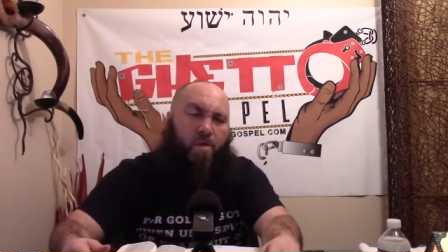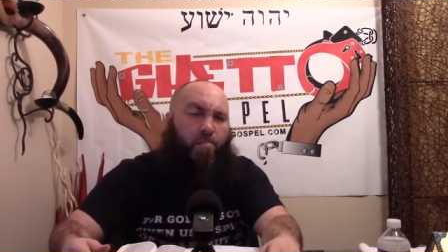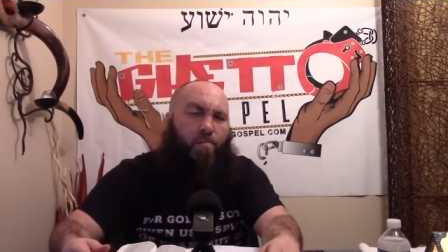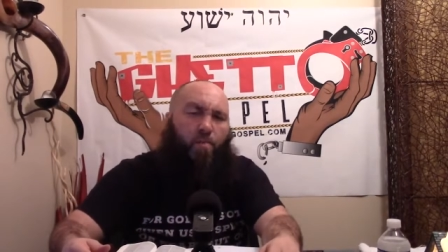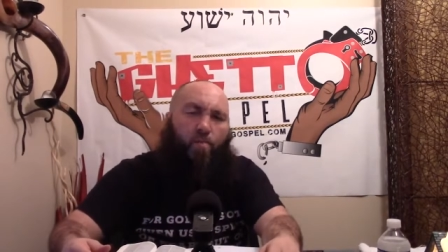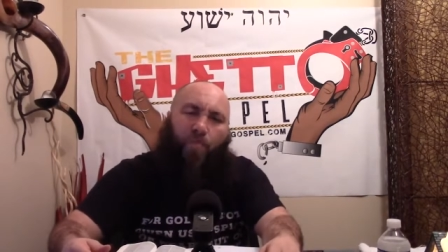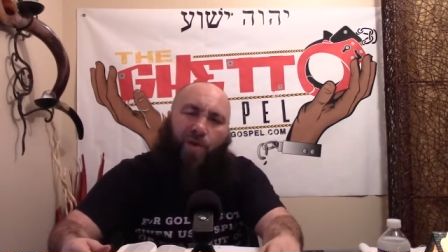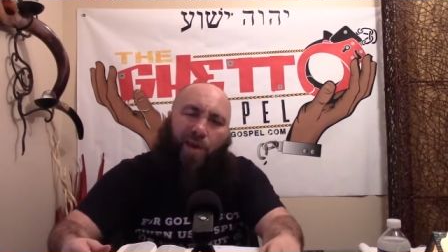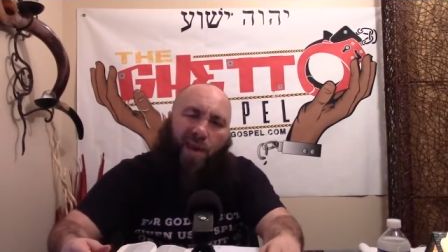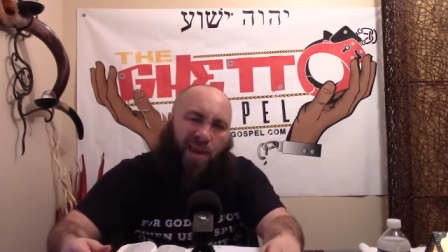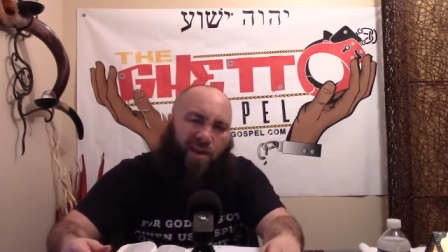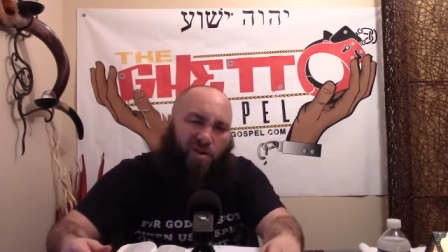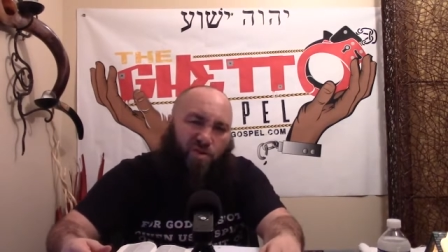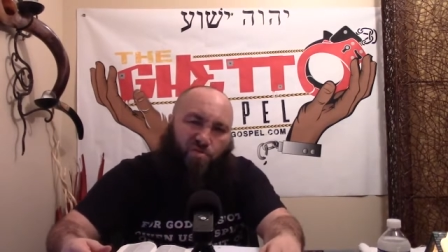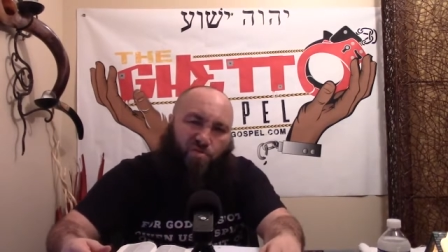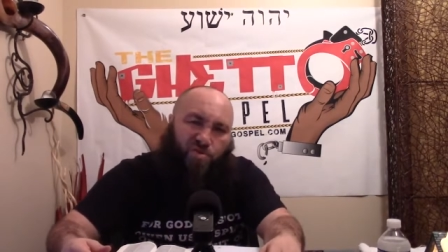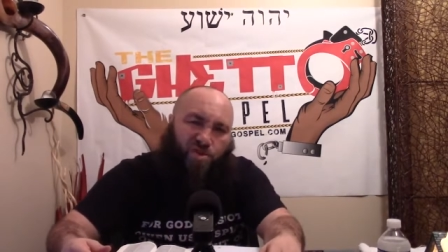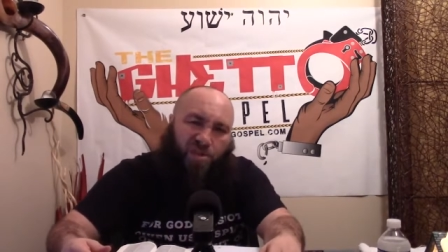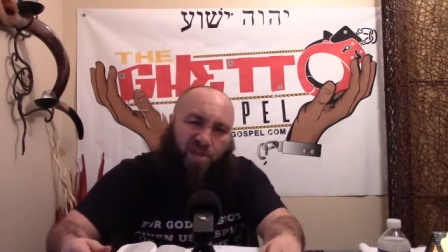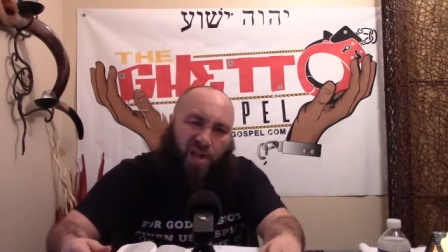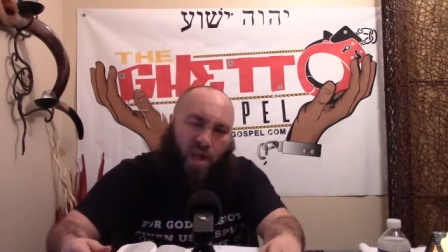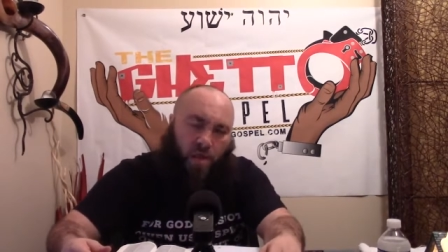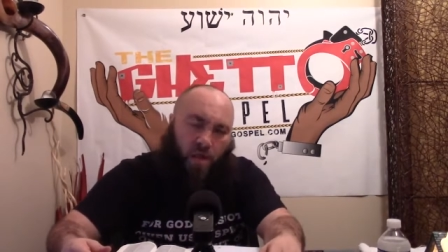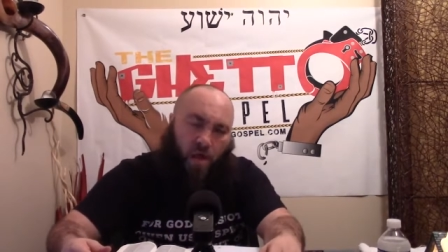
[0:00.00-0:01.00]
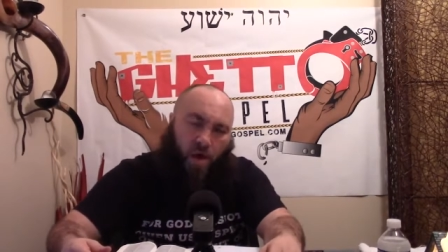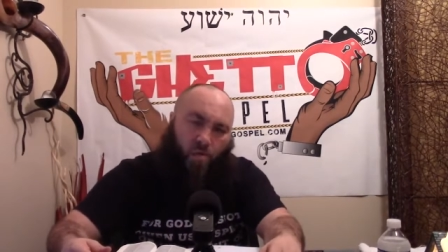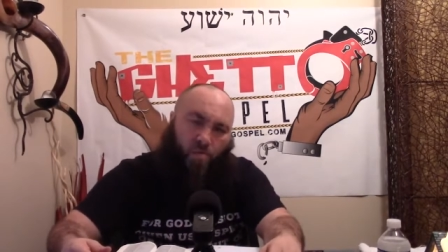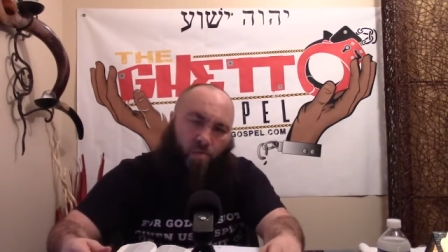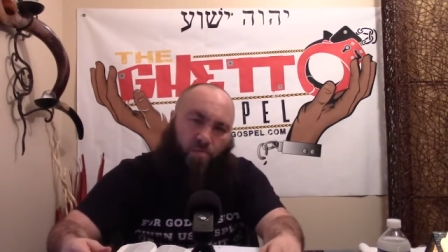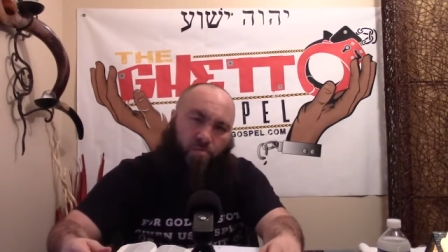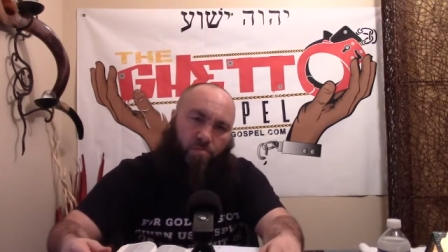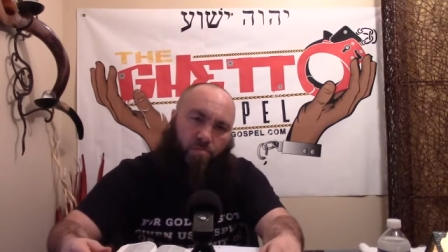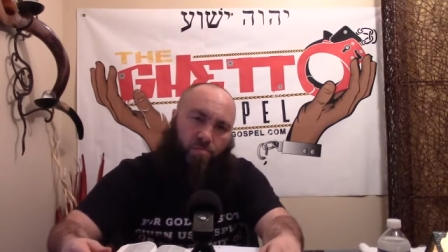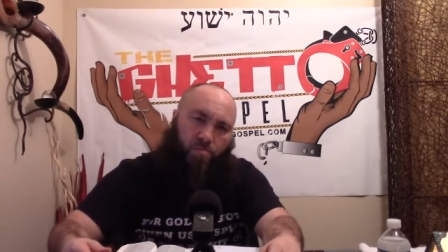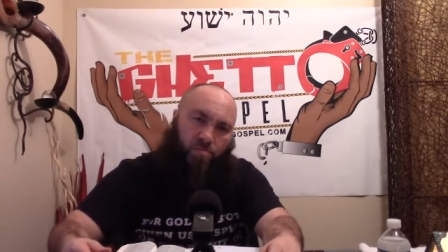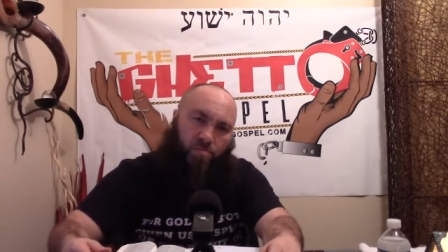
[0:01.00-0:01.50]
but we ain't no sellout.
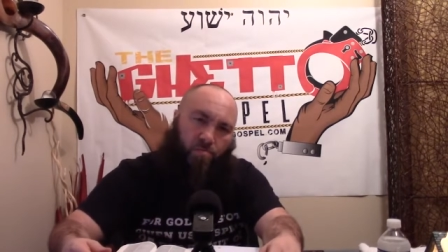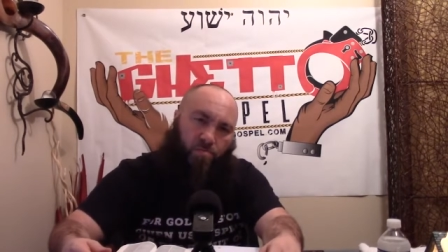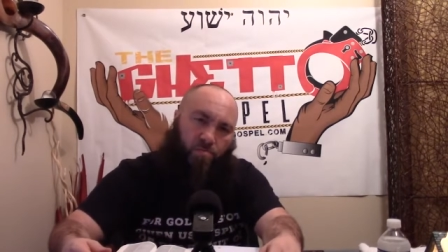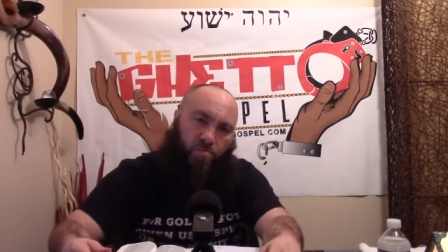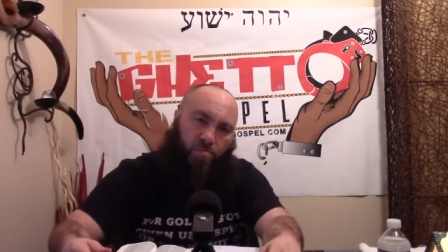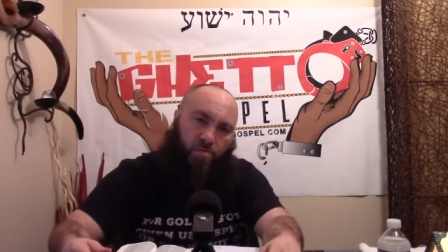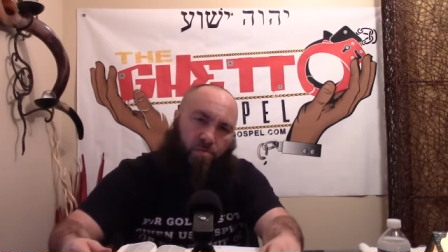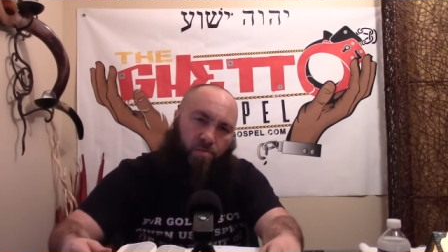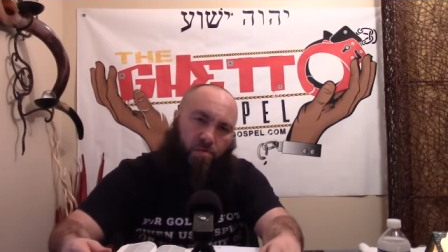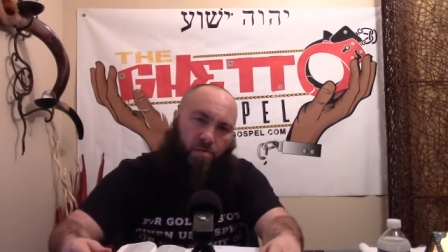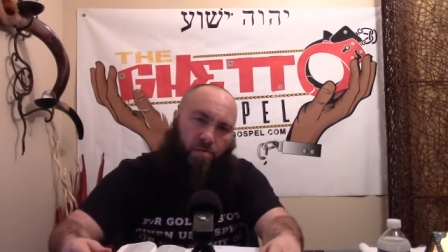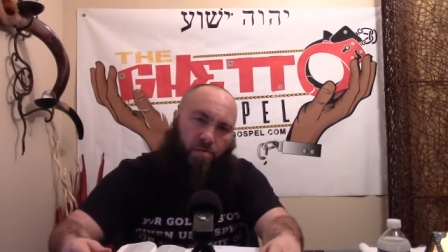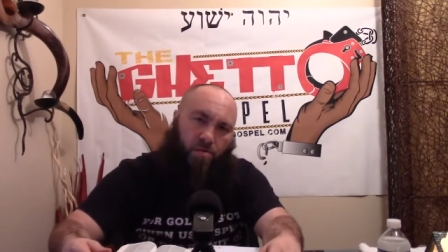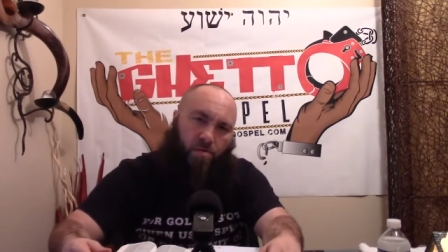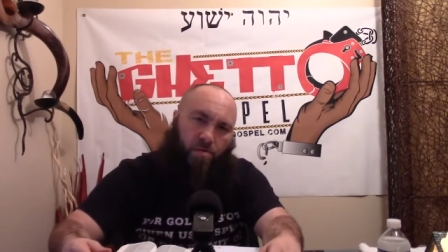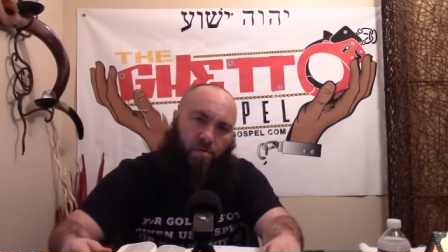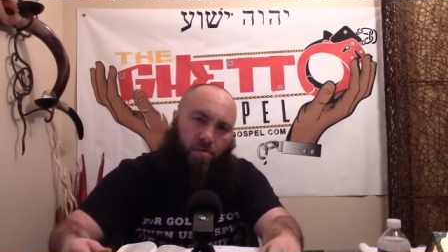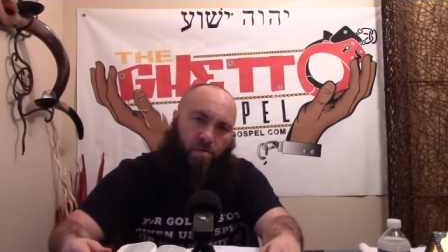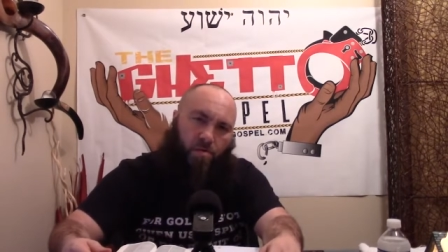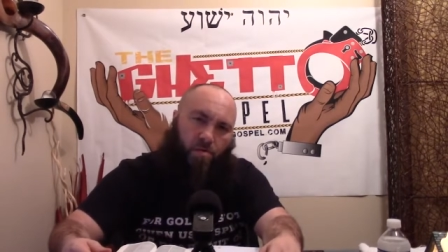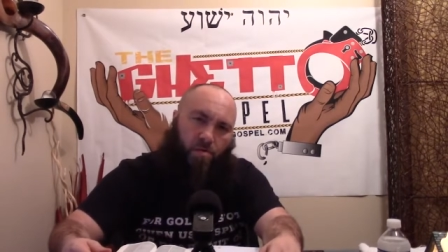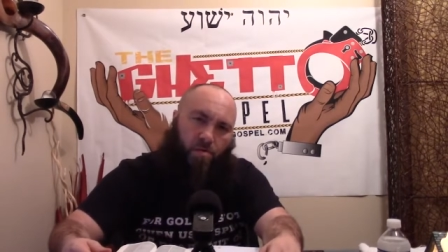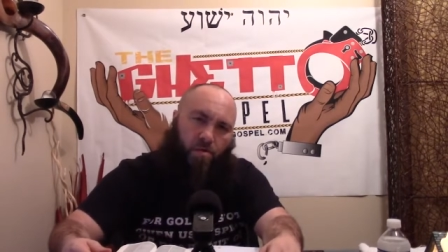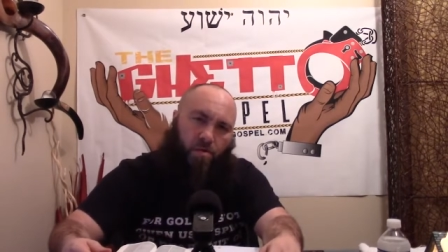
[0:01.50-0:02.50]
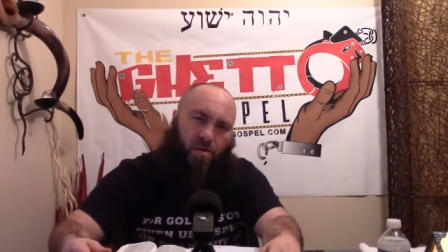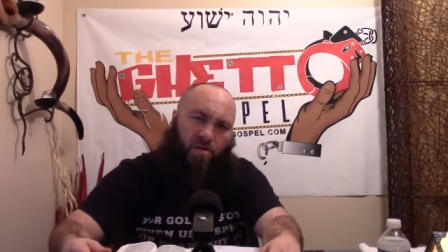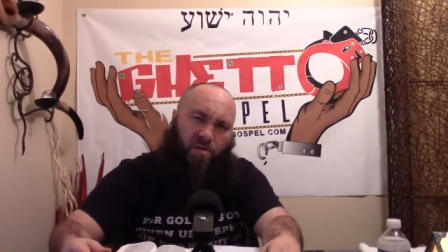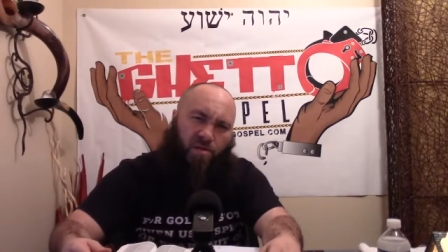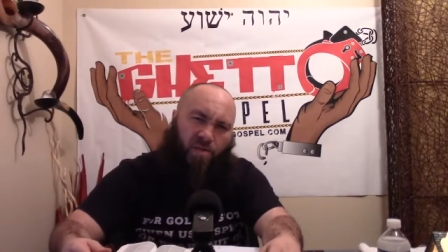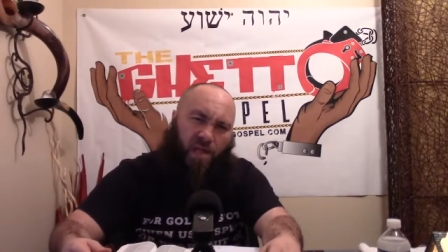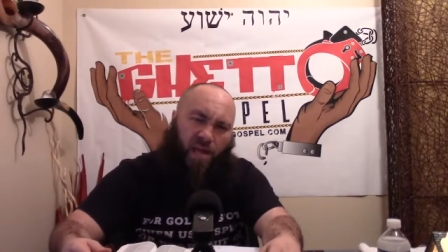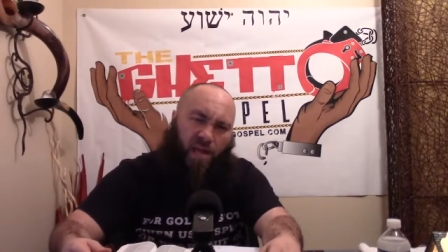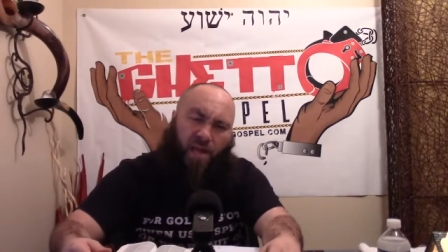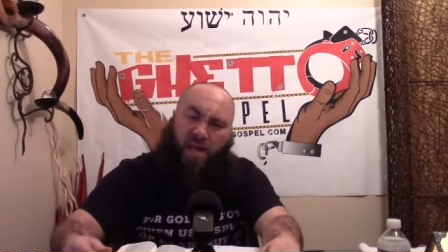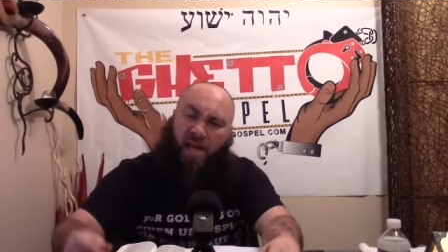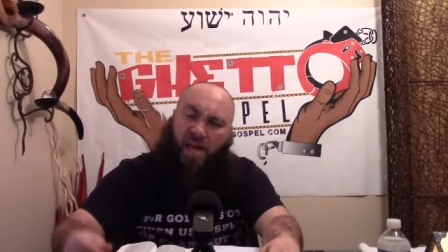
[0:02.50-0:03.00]
You
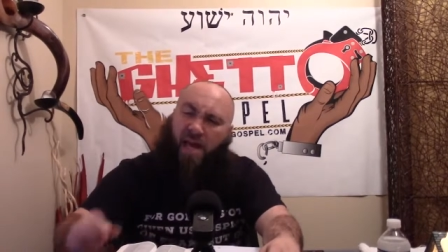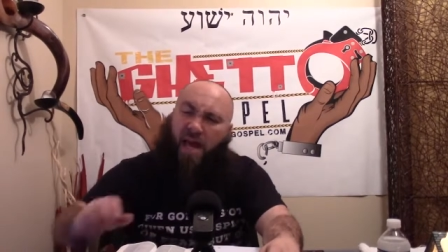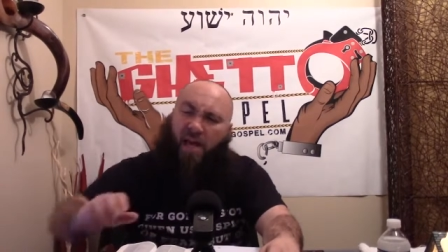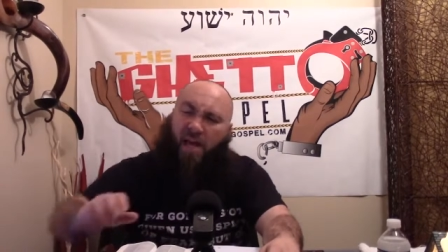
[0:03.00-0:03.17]
understand?